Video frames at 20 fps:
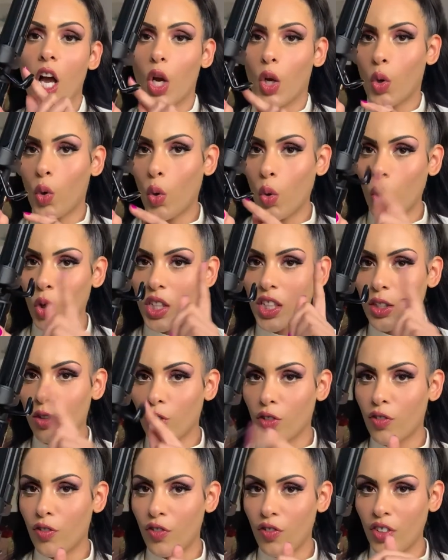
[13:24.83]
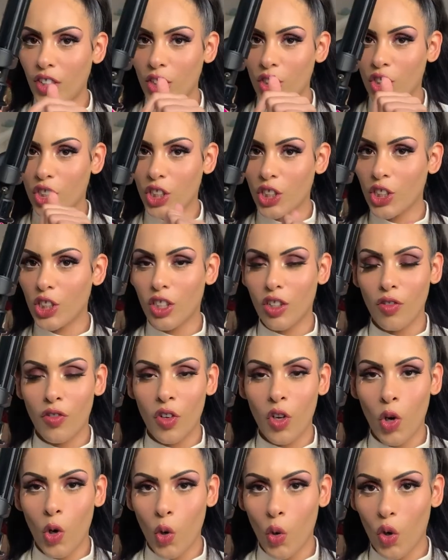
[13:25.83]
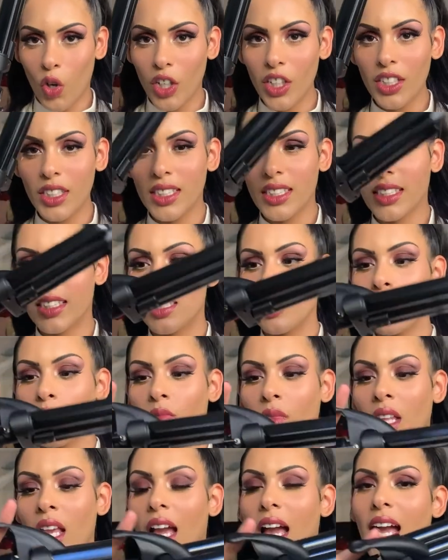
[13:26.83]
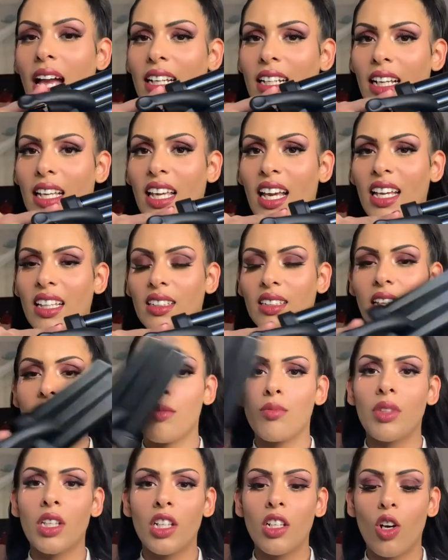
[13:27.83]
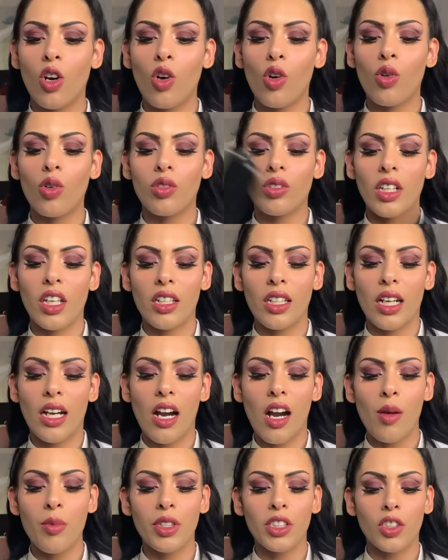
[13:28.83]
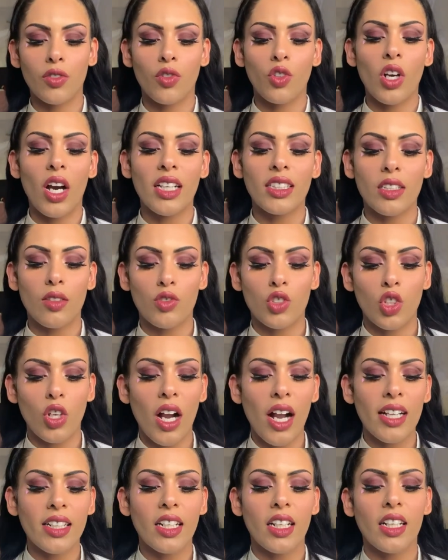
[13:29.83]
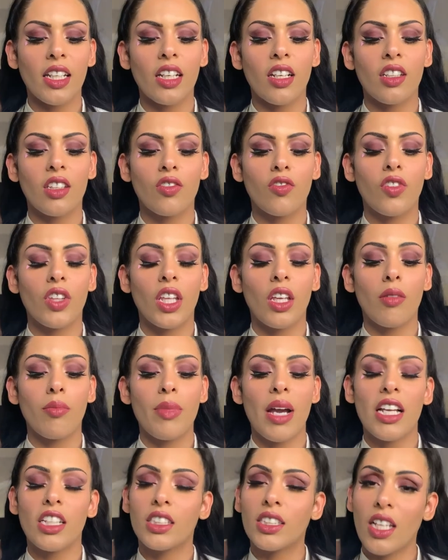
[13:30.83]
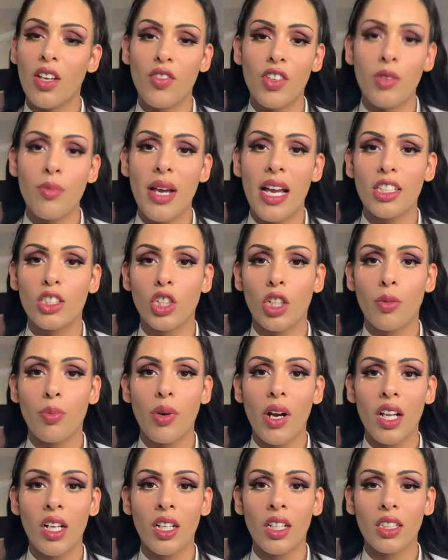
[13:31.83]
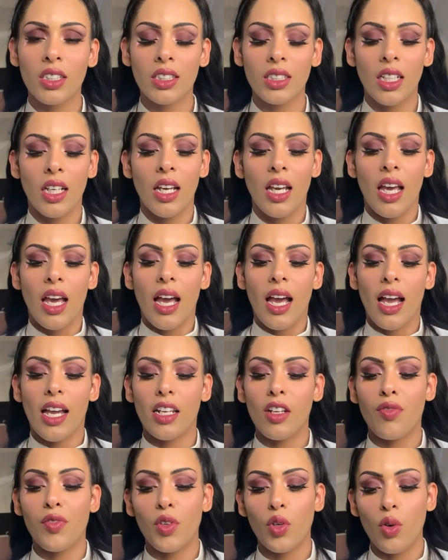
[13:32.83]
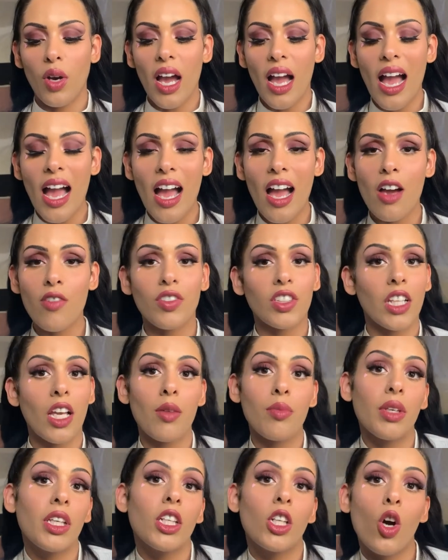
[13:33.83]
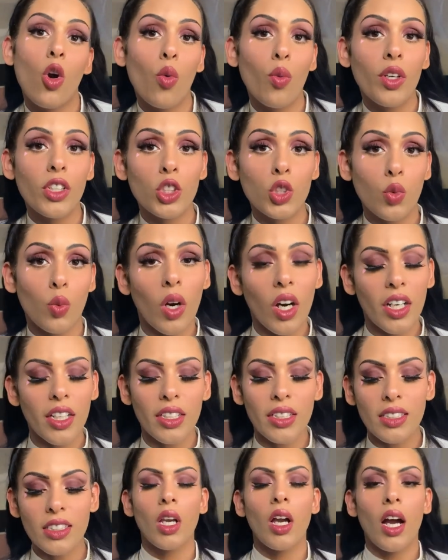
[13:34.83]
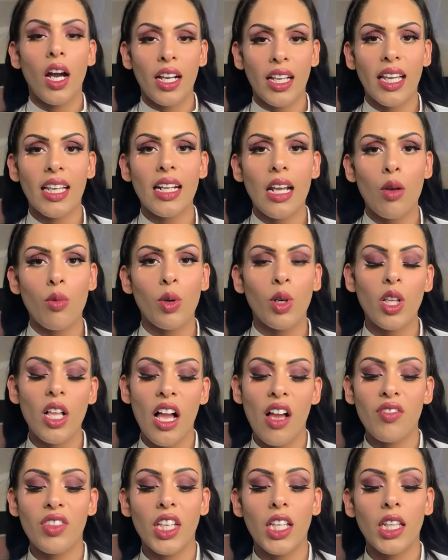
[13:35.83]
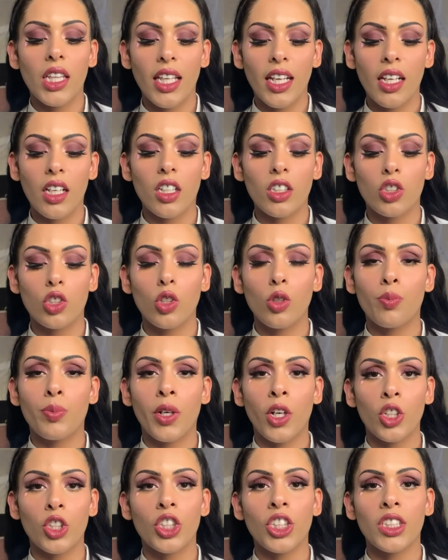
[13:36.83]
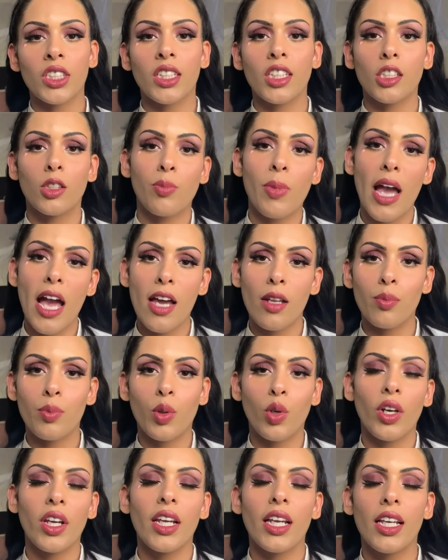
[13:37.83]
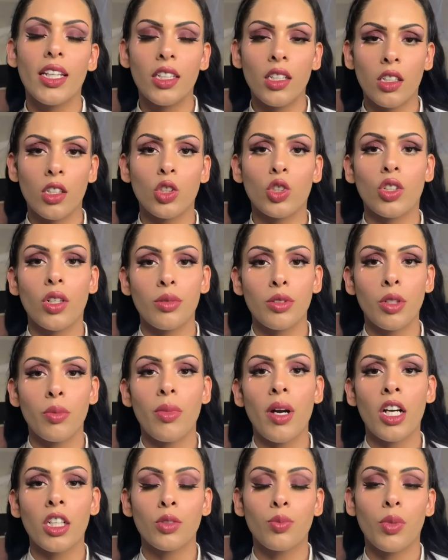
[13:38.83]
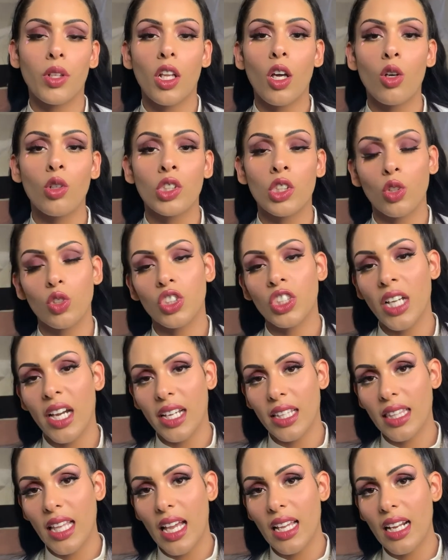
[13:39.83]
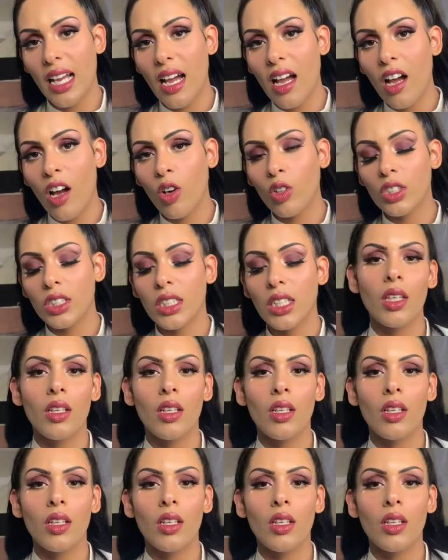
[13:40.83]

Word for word: cool little features, of course. And again, let me know in the comments if you guys have tried any of the seven magic products. And if you have, let me know which ones. Again, I will have the link to purchase this bad boy in the description box below, so check that out.